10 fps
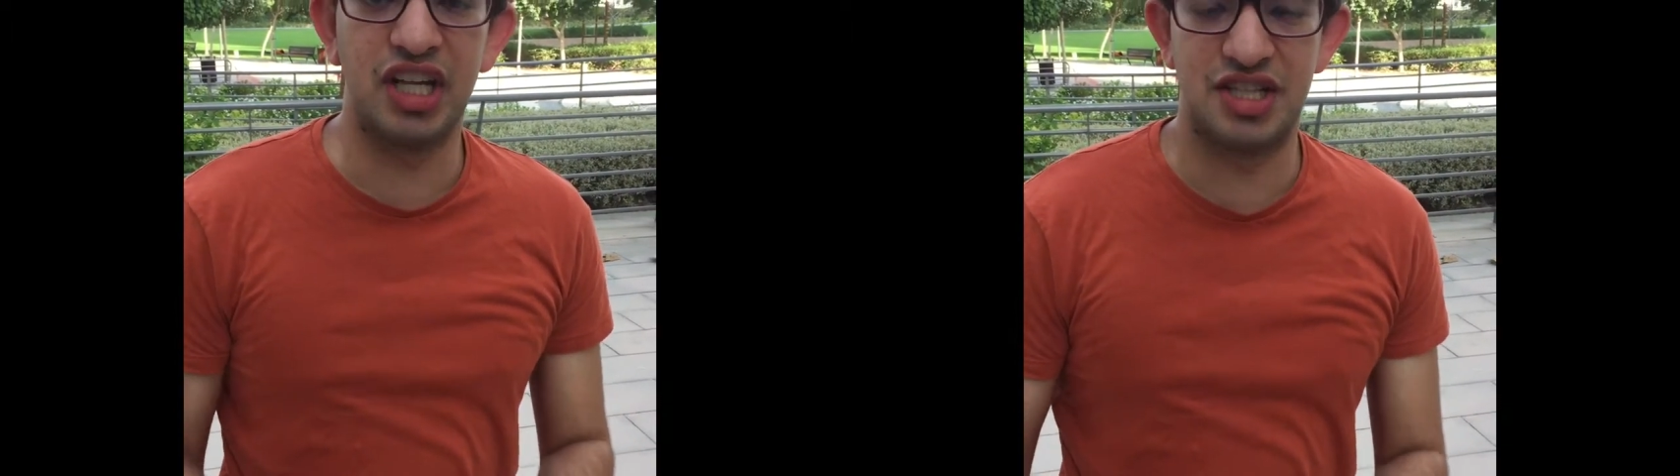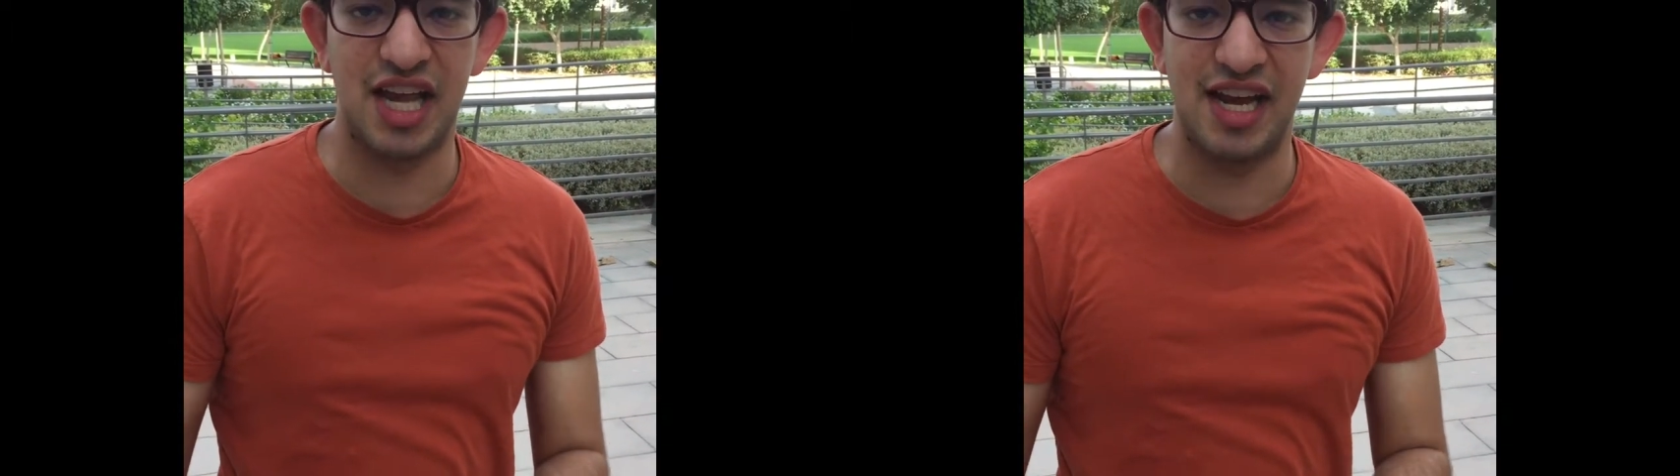
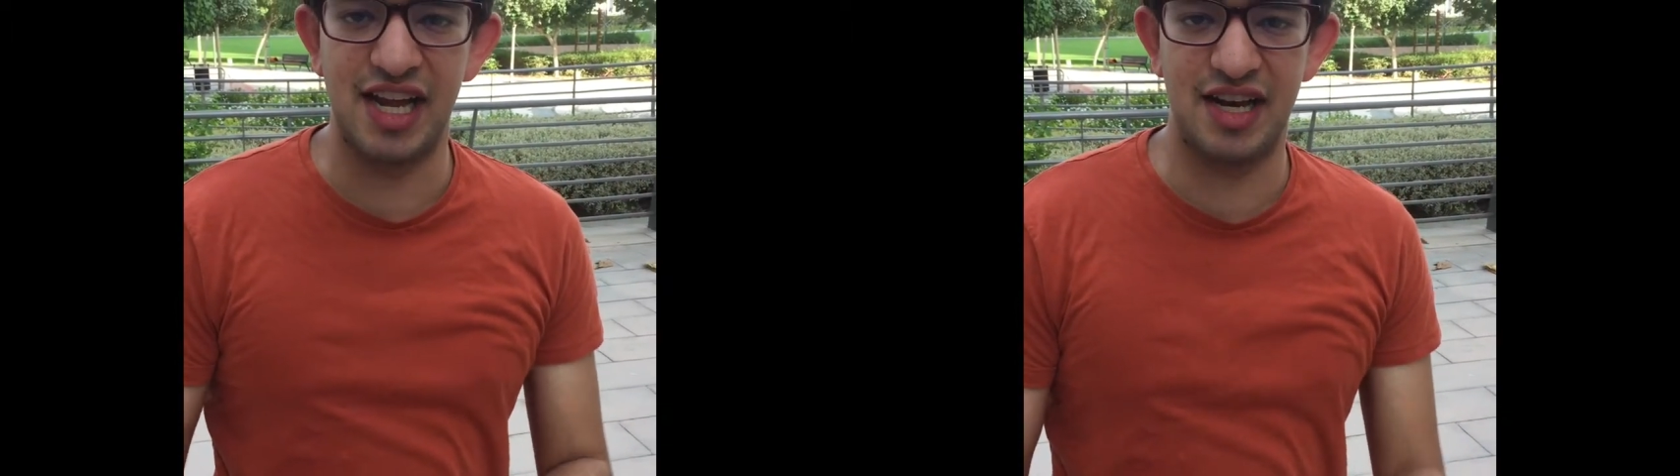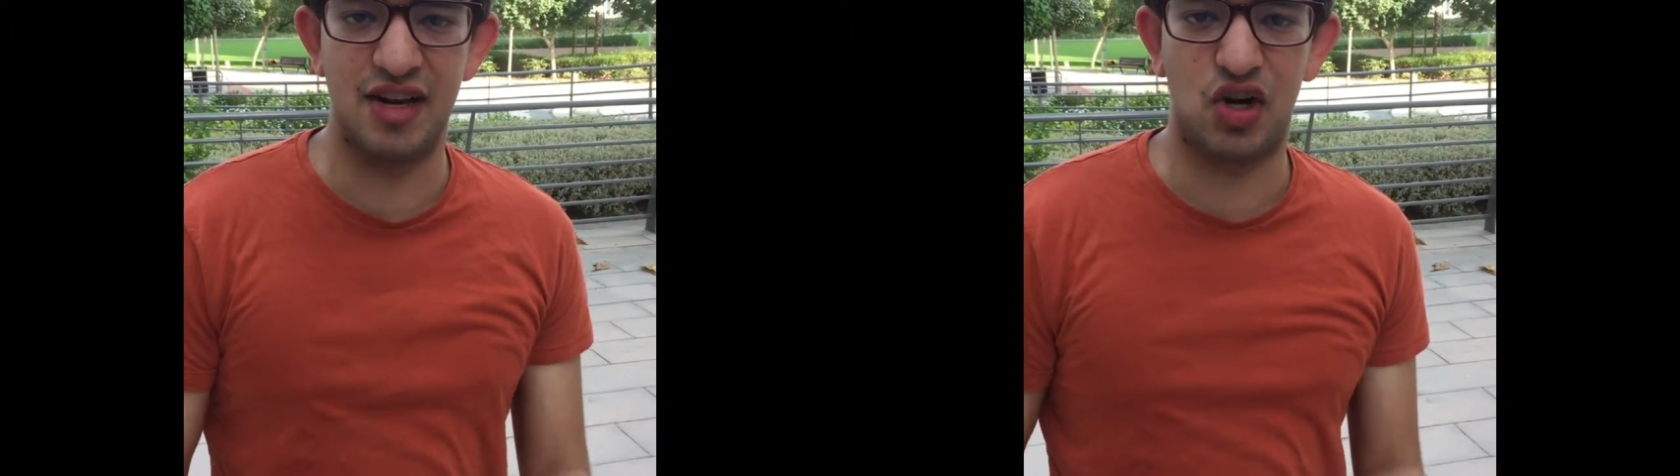can send
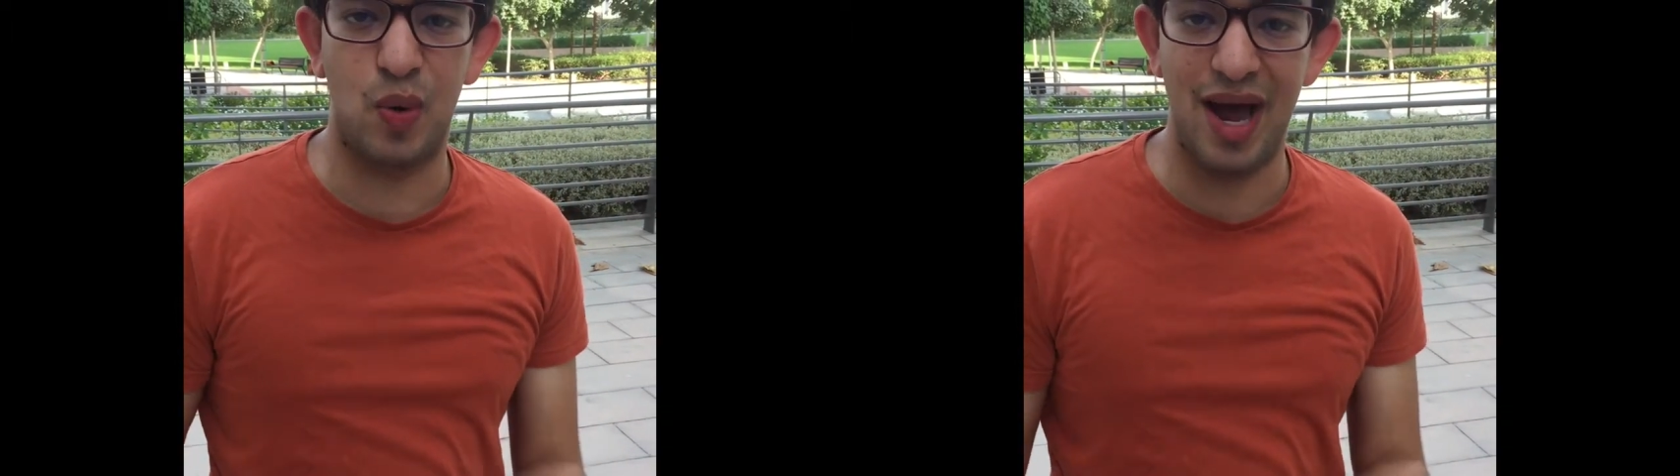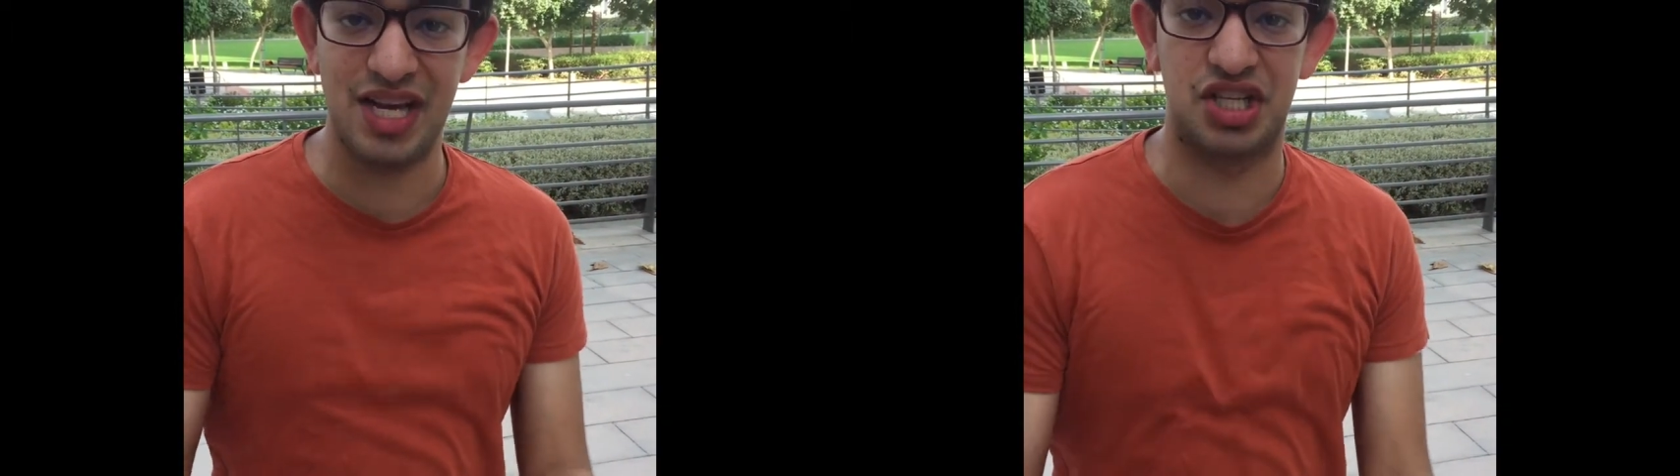in
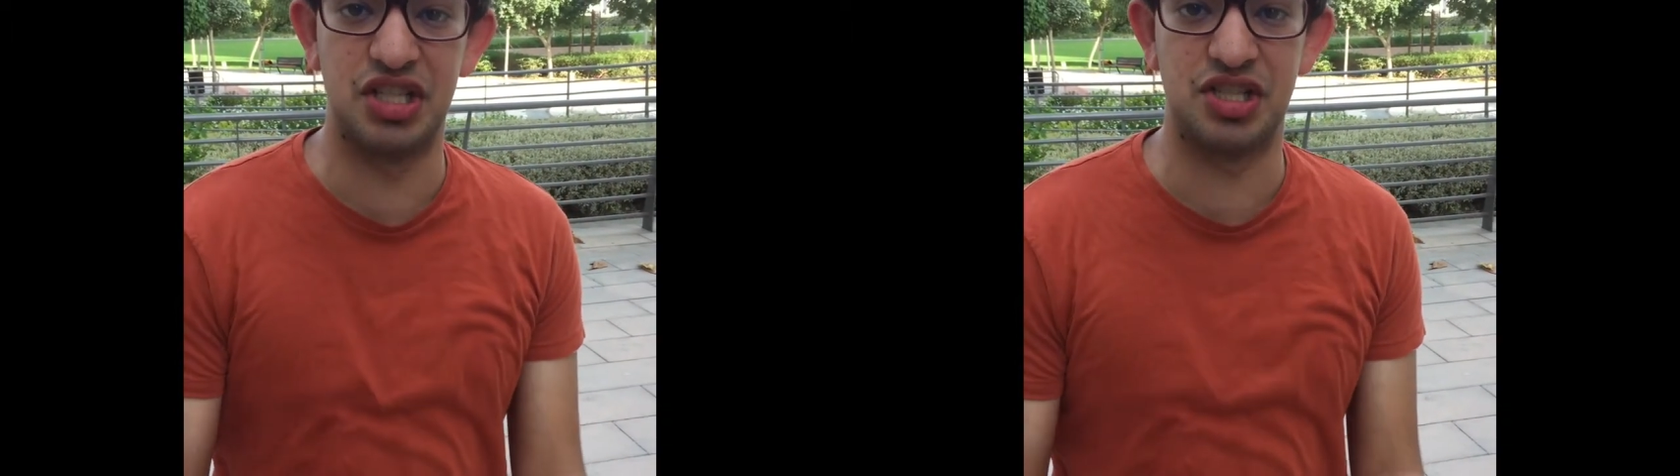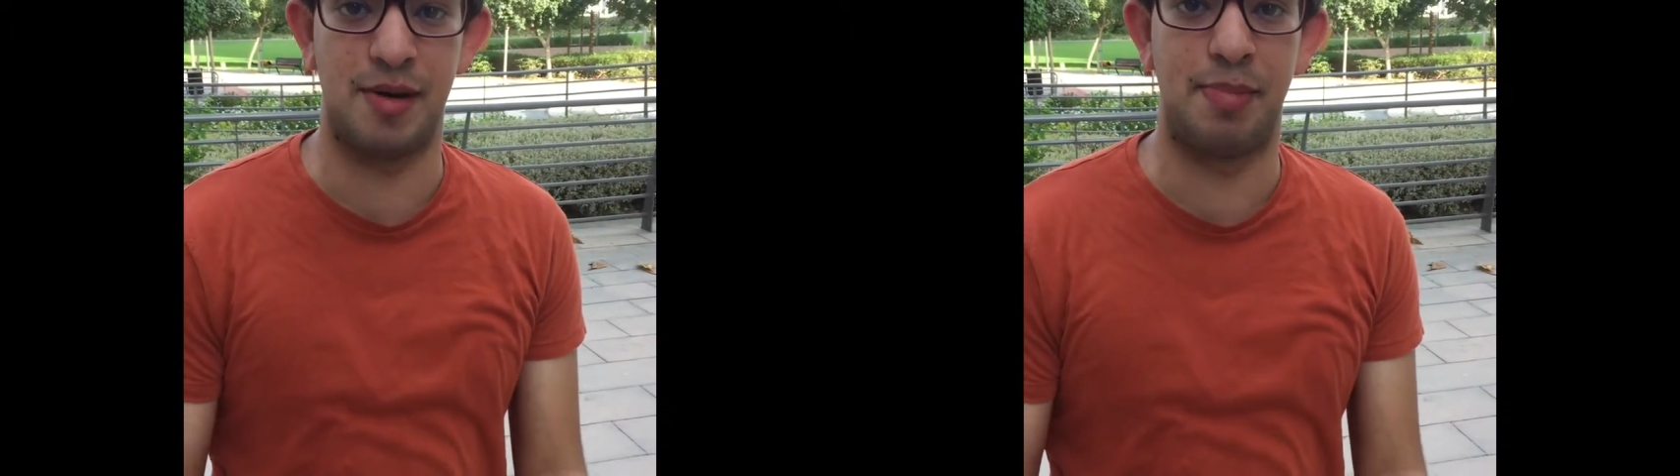
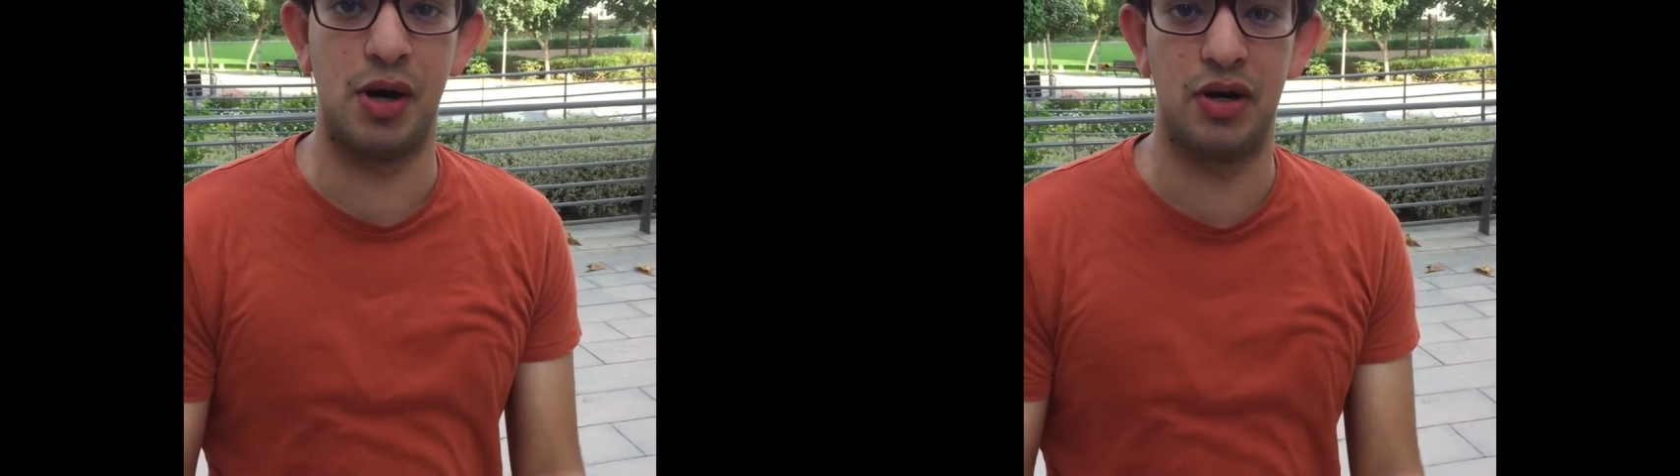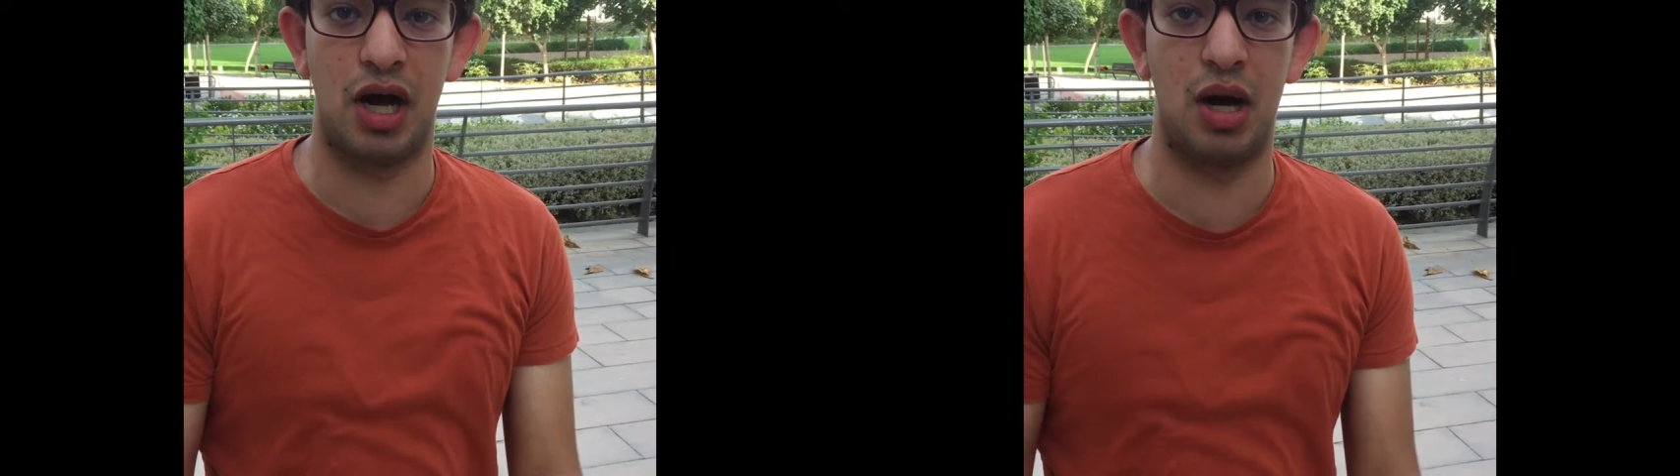questions
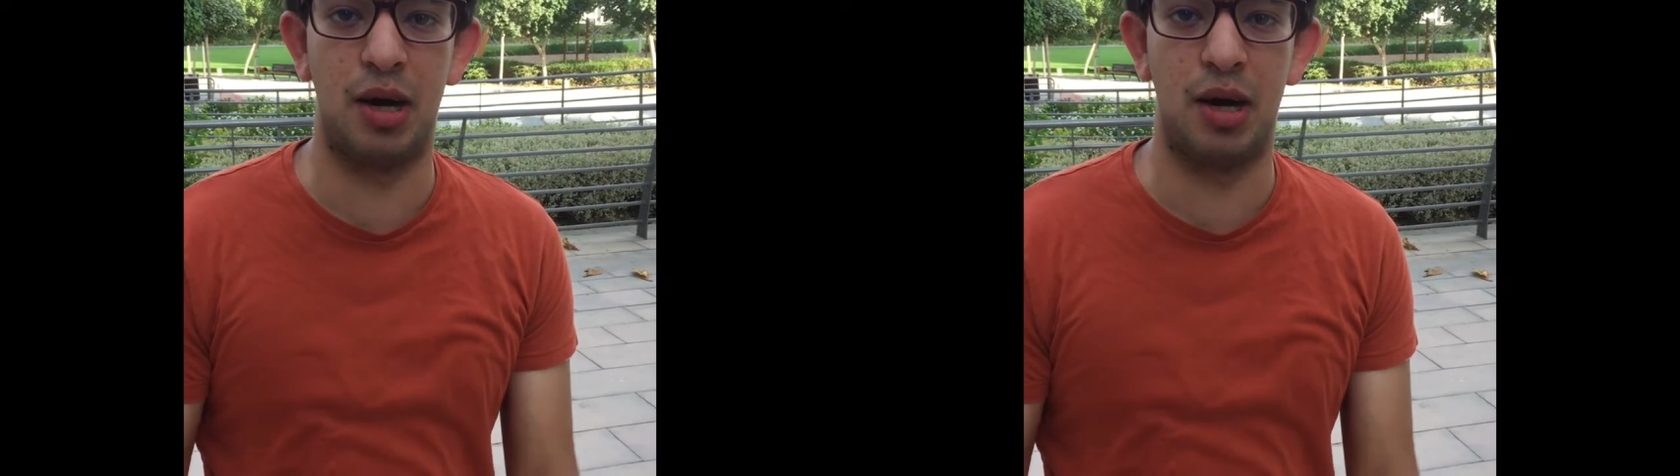about